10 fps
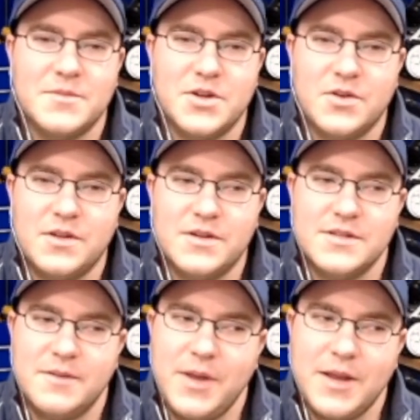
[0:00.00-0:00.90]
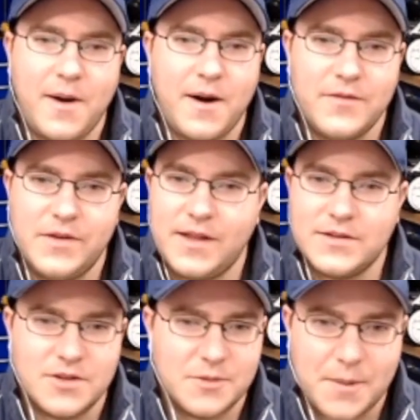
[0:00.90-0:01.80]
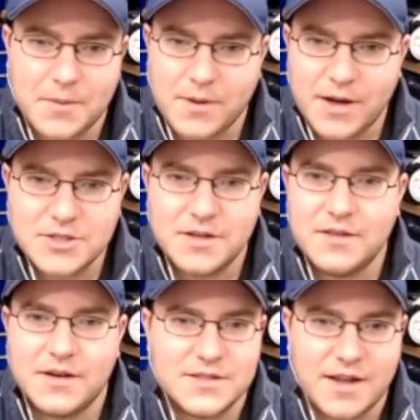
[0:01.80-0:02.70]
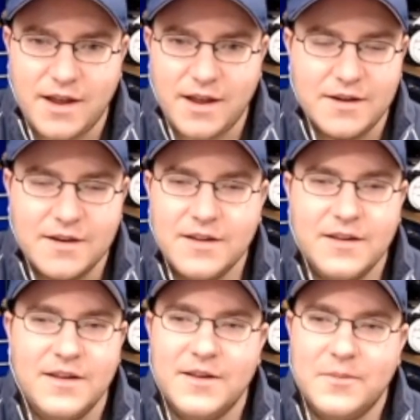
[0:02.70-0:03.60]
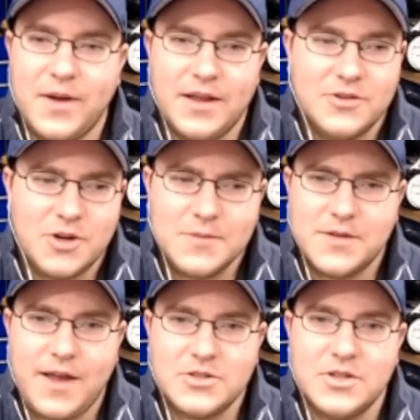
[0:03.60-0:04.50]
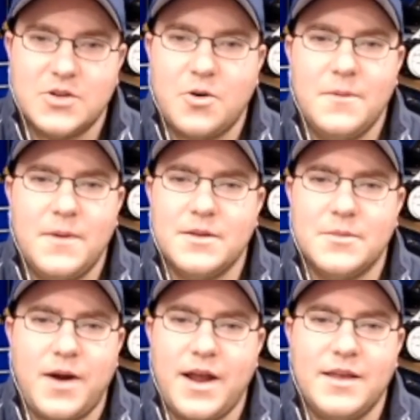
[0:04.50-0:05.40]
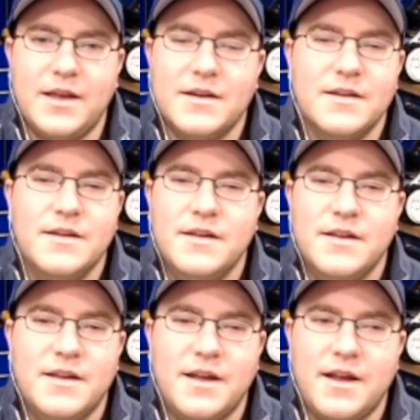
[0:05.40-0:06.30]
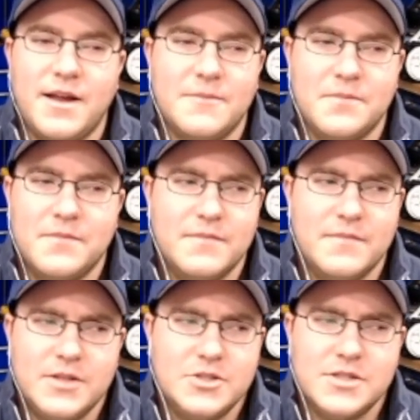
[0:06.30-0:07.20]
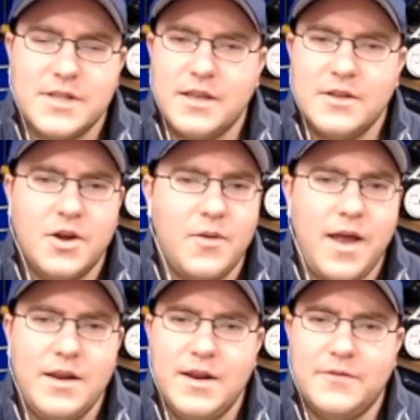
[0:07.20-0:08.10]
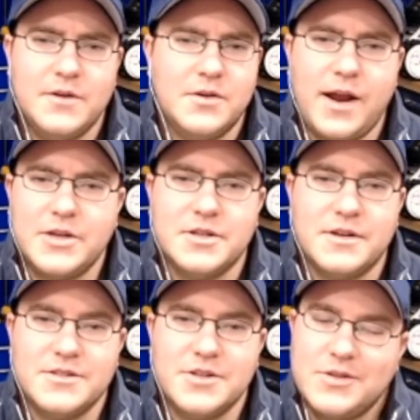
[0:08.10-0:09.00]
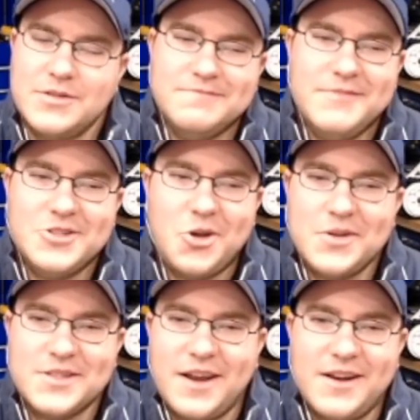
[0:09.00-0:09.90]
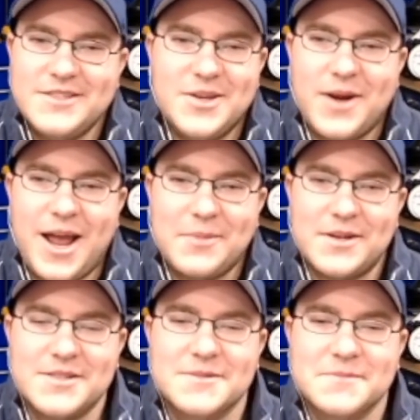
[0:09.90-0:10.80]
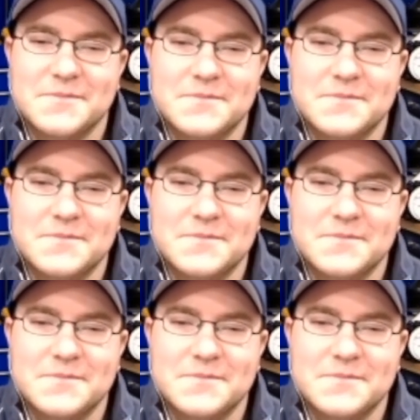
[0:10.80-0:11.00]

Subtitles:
So there's a big part of it. That's all the preparation, the design. But in terms of actually the tournament and the bracket, um, it can go any different direction, and so it's always exciting to see what happens.